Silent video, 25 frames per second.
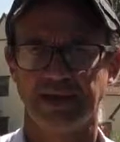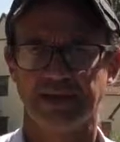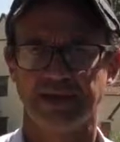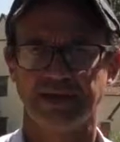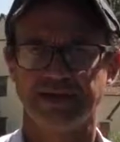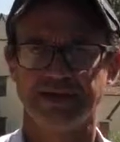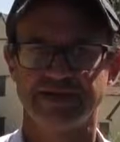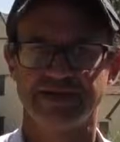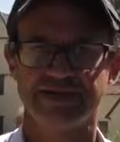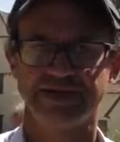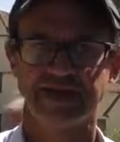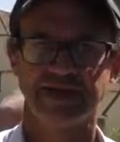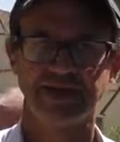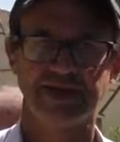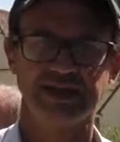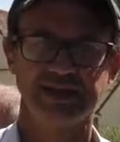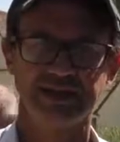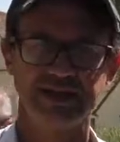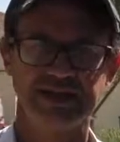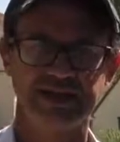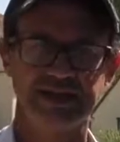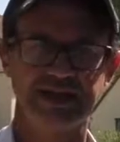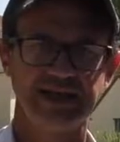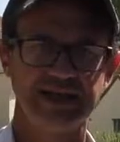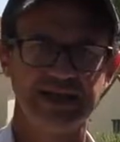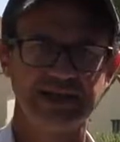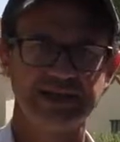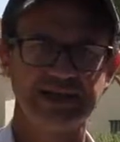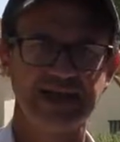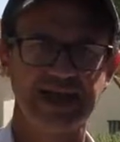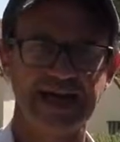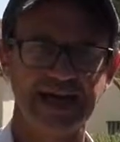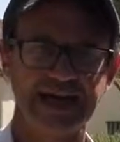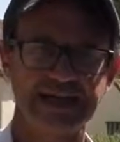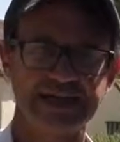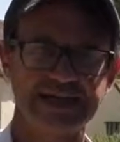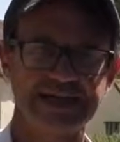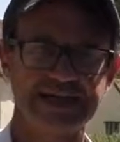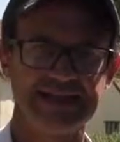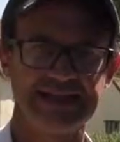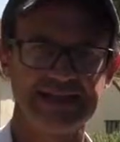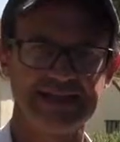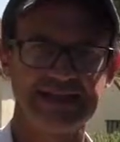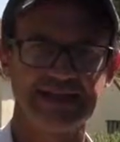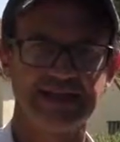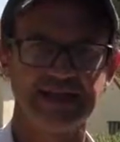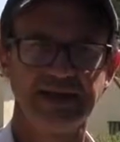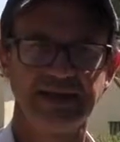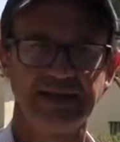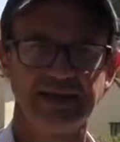and secondly in its handling,
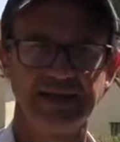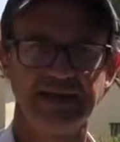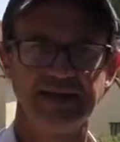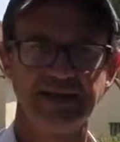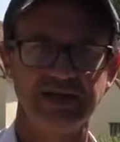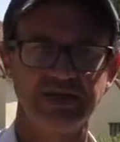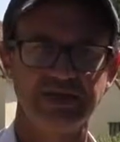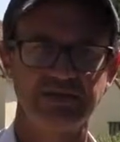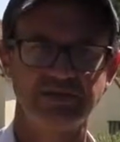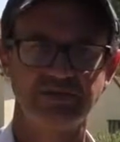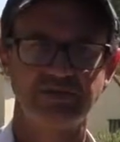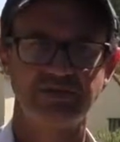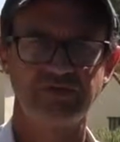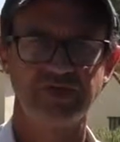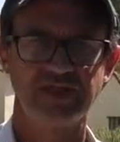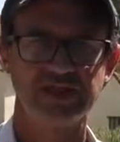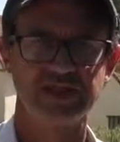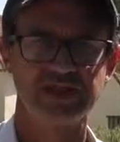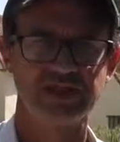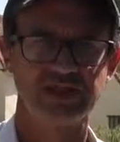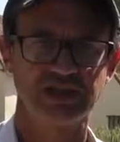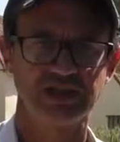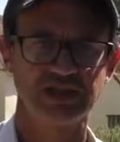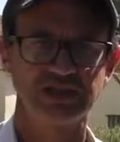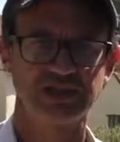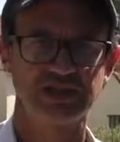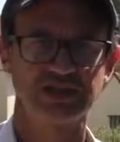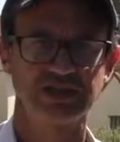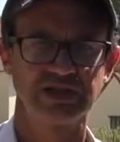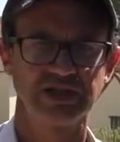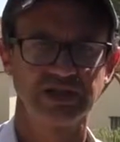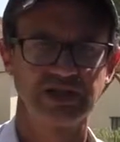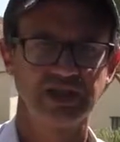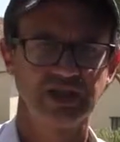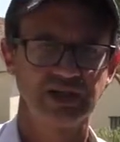in its freshness